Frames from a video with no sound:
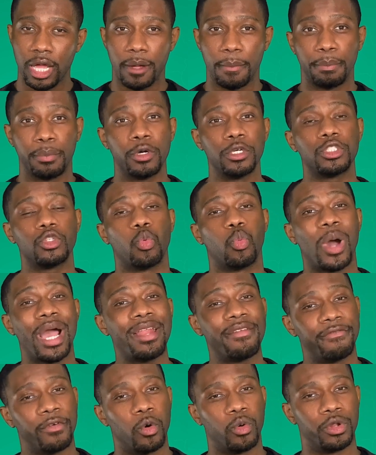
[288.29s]
and pushed white
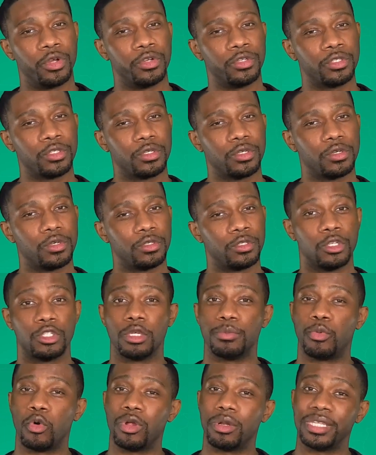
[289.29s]
voters to
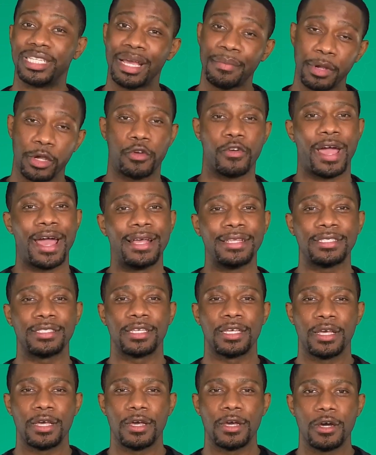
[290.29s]
support Democrats
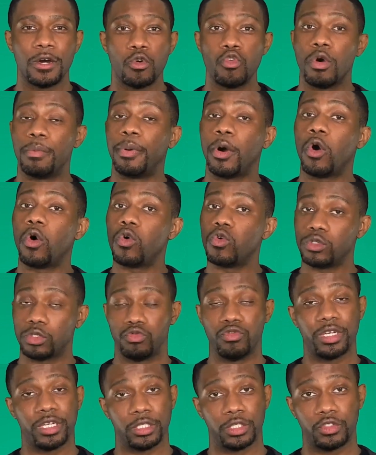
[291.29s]
who opposed
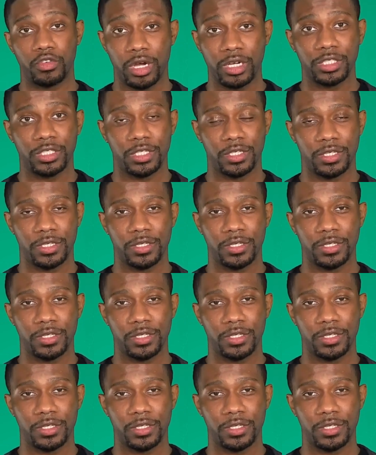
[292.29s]
Reconstruction.